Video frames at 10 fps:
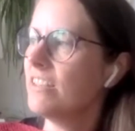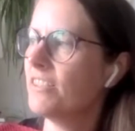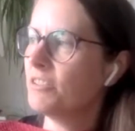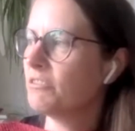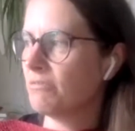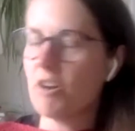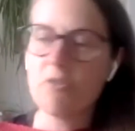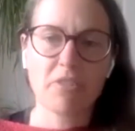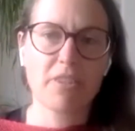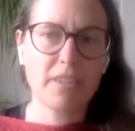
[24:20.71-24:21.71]
the
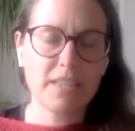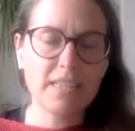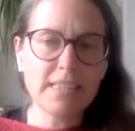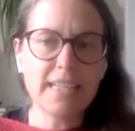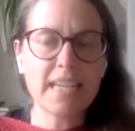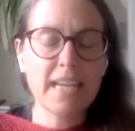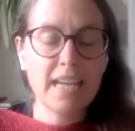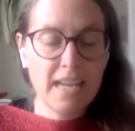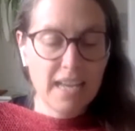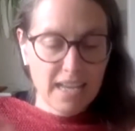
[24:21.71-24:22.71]
growth. It's like
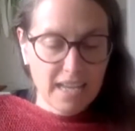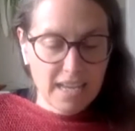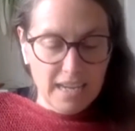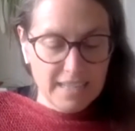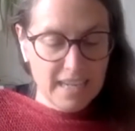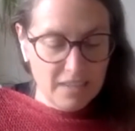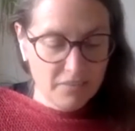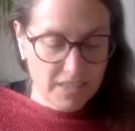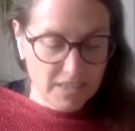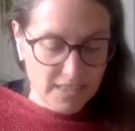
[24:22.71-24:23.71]
I
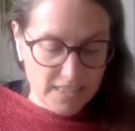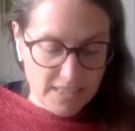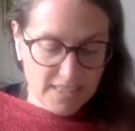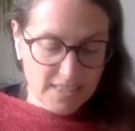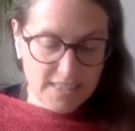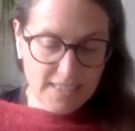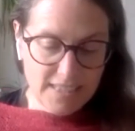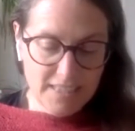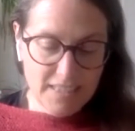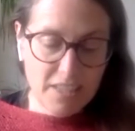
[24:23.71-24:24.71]
have this,
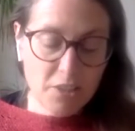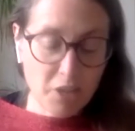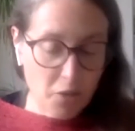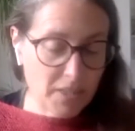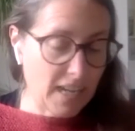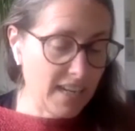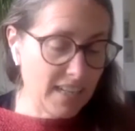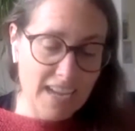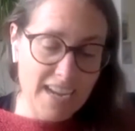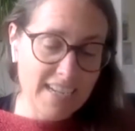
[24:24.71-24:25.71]
you know,
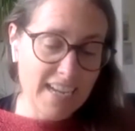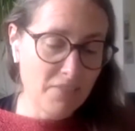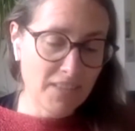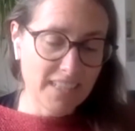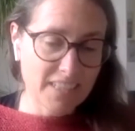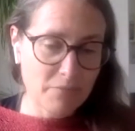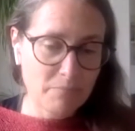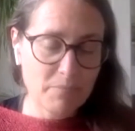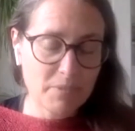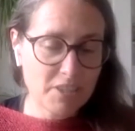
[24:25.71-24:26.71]
I have like
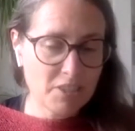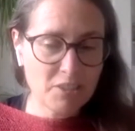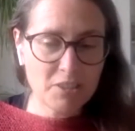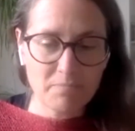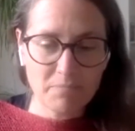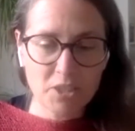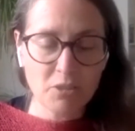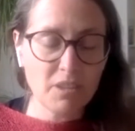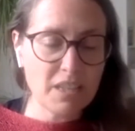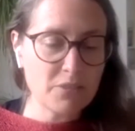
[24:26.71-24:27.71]

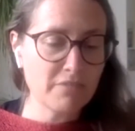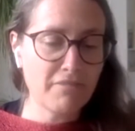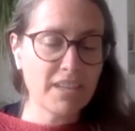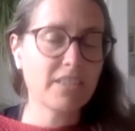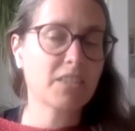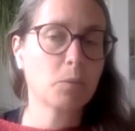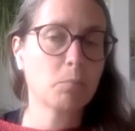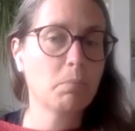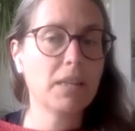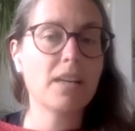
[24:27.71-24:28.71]

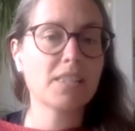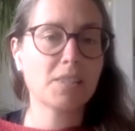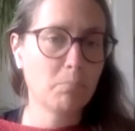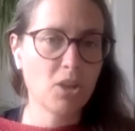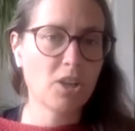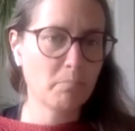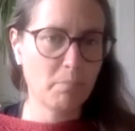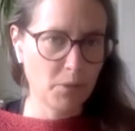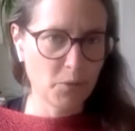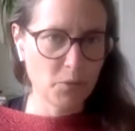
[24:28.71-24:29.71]
2500 plus blog
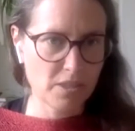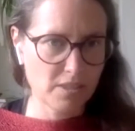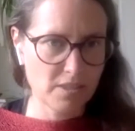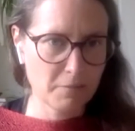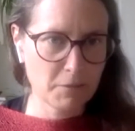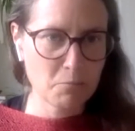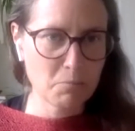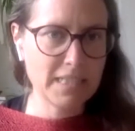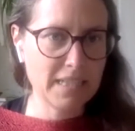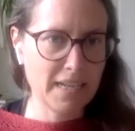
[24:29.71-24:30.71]
posts to
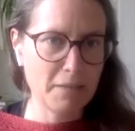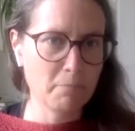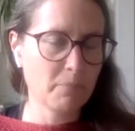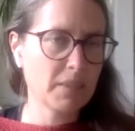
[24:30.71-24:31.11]
my name